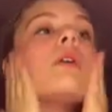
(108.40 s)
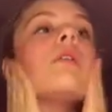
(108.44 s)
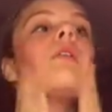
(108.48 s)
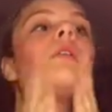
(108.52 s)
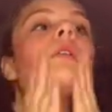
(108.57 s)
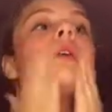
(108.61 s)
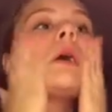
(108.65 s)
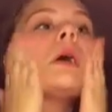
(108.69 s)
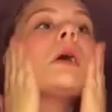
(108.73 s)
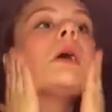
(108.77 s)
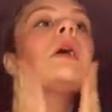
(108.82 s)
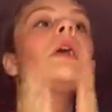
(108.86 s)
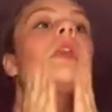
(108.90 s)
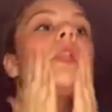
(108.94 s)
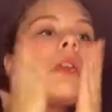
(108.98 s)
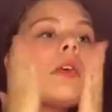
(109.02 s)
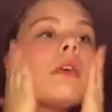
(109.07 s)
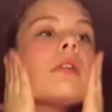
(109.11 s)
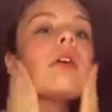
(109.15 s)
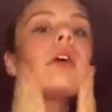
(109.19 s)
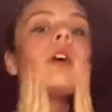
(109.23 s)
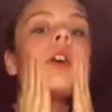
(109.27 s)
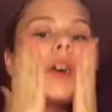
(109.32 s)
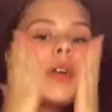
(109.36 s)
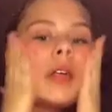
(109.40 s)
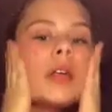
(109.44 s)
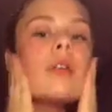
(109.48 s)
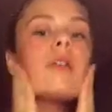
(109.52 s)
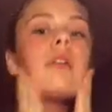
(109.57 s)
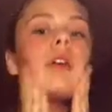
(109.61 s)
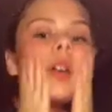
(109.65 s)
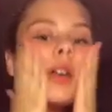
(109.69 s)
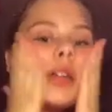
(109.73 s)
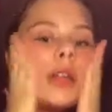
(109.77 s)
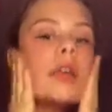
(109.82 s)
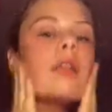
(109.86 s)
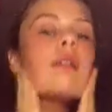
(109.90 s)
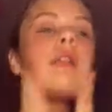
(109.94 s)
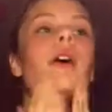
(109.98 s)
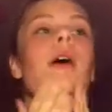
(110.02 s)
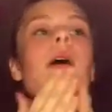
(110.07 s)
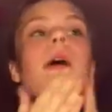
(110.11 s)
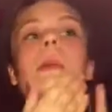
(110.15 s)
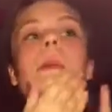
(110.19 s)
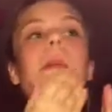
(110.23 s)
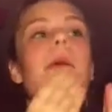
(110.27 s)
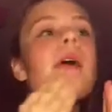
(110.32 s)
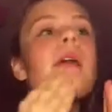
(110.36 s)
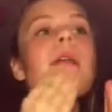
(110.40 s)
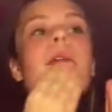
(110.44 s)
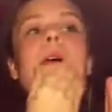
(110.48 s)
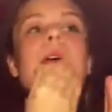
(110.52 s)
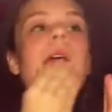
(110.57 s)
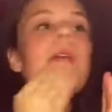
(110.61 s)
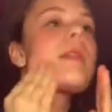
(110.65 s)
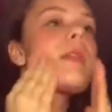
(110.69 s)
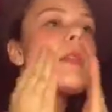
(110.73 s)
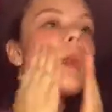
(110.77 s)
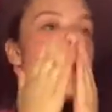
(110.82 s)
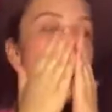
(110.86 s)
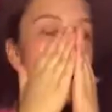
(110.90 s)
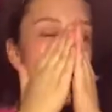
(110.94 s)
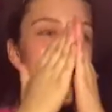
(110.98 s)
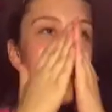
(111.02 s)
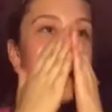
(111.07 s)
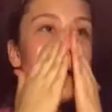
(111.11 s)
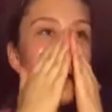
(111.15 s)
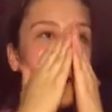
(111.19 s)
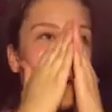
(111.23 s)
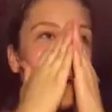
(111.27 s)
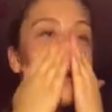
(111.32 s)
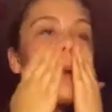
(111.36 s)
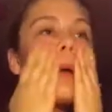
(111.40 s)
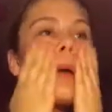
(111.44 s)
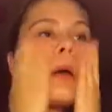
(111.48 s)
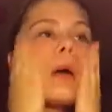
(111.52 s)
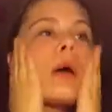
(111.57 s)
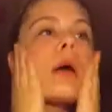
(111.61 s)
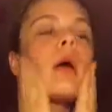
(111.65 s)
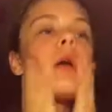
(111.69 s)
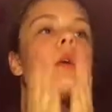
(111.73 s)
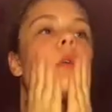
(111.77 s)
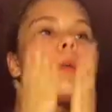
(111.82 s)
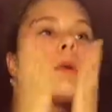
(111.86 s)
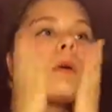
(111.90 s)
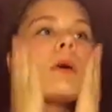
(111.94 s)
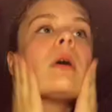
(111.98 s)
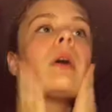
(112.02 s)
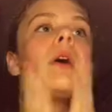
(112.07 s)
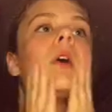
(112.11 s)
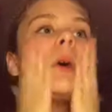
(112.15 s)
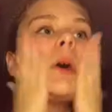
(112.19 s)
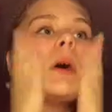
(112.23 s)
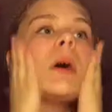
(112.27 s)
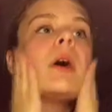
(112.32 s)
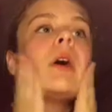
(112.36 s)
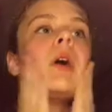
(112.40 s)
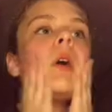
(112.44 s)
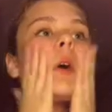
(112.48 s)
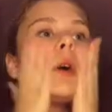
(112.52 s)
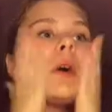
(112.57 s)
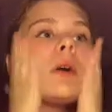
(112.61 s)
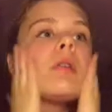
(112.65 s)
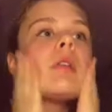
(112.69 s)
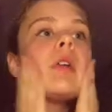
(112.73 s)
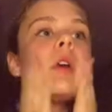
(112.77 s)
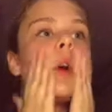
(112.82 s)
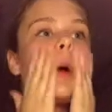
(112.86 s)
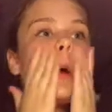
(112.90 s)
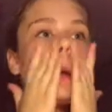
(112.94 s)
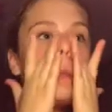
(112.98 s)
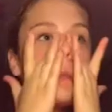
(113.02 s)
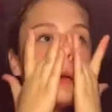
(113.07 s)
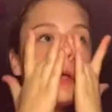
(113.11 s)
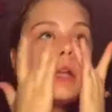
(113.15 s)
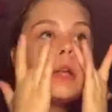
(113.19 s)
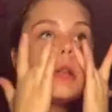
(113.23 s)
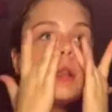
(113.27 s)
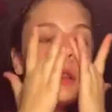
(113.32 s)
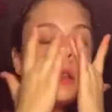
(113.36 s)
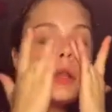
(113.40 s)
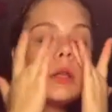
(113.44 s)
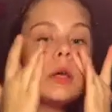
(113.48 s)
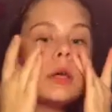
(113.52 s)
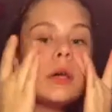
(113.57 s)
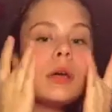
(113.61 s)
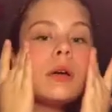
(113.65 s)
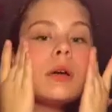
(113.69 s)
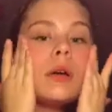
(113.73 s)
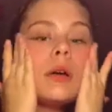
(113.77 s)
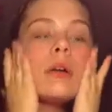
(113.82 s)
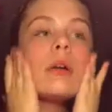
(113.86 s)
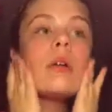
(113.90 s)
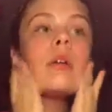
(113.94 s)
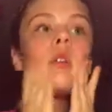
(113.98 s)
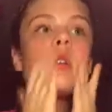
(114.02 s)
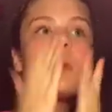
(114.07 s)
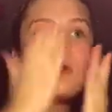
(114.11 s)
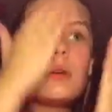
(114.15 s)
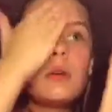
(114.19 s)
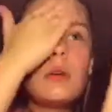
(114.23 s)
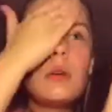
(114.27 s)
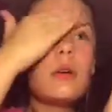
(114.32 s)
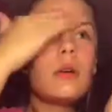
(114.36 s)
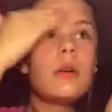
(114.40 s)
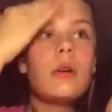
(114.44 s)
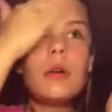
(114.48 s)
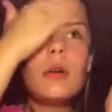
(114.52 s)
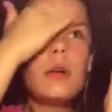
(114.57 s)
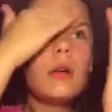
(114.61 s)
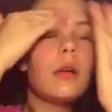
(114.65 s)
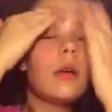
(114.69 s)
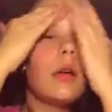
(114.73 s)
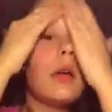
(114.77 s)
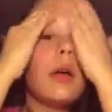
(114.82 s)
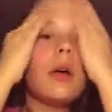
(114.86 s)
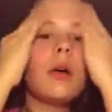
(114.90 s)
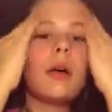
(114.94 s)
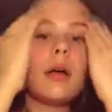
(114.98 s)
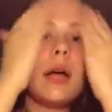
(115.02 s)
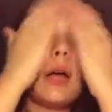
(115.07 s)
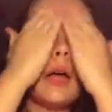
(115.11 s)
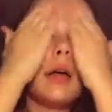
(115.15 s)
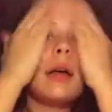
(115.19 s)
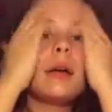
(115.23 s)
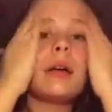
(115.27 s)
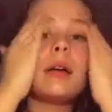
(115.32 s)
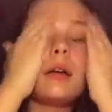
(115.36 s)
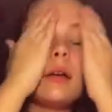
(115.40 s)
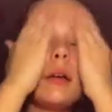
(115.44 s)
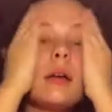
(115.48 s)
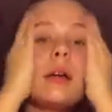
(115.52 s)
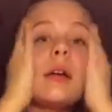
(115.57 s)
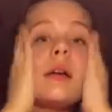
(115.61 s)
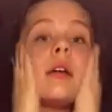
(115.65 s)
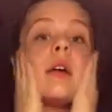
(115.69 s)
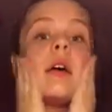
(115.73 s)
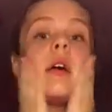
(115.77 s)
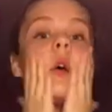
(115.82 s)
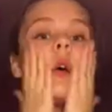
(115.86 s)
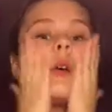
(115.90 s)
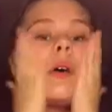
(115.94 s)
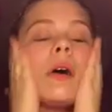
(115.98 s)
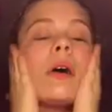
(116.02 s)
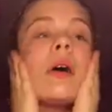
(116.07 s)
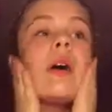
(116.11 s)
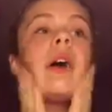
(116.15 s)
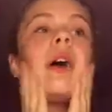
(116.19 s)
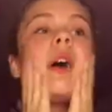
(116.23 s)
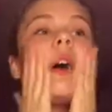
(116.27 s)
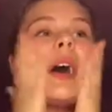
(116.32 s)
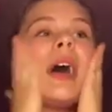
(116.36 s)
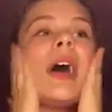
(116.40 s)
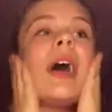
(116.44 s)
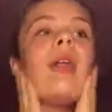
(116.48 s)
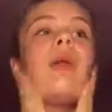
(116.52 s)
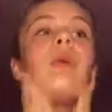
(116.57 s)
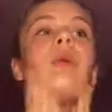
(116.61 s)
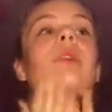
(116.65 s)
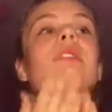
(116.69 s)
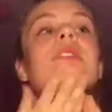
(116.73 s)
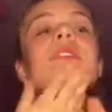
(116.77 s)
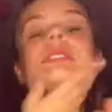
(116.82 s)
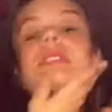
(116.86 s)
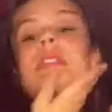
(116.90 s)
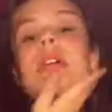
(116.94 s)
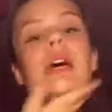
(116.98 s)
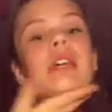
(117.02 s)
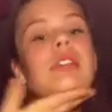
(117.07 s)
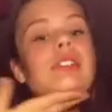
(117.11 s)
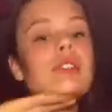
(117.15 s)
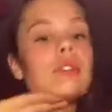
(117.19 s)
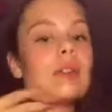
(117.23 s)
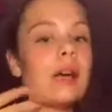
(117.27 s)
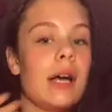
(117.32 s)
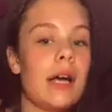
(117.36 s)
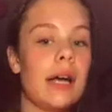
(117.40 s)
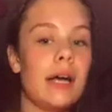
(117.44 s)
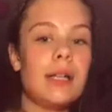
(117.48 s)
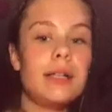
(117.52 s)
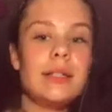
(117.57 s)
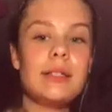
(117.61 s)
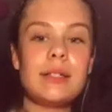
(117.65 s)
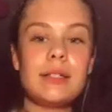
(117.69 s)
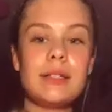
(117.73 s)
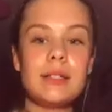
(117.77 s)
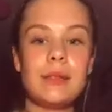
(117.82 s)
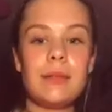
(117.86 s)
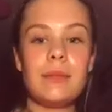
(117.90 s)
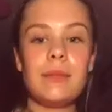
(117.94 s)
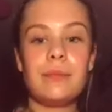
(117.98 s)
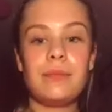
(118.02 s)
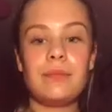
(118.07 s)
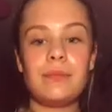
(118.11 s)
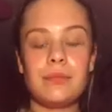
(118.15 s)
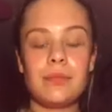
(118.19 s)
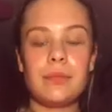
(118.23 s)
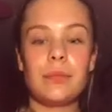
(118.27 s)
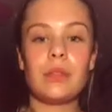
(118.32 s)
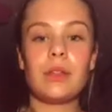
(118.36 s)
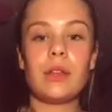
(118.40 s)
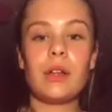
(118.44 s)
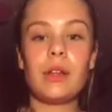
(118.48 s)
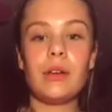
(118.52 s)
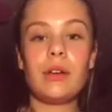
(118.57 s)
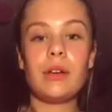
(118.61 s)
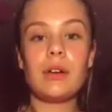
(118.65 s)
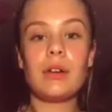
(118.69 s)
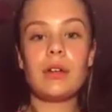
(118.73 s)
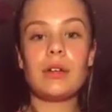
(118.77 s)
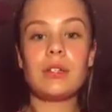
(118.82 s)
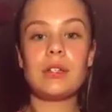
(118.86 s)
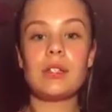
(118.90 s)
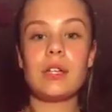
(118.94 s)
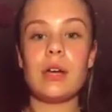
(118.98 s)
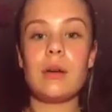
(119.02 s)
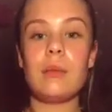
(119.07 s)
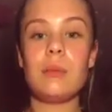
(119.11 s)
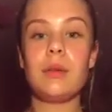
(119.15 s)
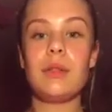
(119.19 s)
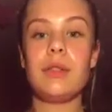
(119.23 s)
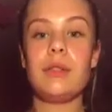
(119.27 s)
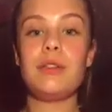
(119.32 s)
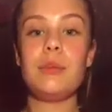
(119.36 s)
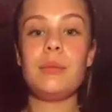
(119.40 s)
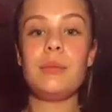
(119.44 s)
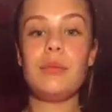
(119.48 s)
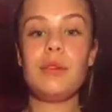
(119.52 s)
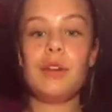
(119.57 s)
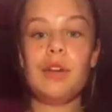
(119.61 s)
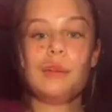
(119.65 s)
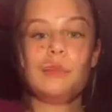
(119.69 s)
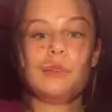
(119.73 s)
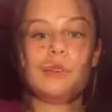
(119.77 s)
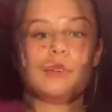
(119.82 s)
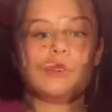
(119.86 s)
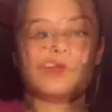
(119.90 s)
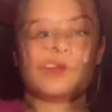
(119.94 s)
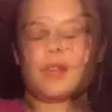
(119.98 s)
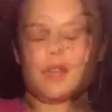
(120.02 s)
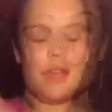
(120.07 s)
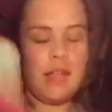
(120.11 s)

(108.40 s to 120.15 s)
Really rub it in there. Rub it in there. Okay, and once that dries, you're going to start with your primer.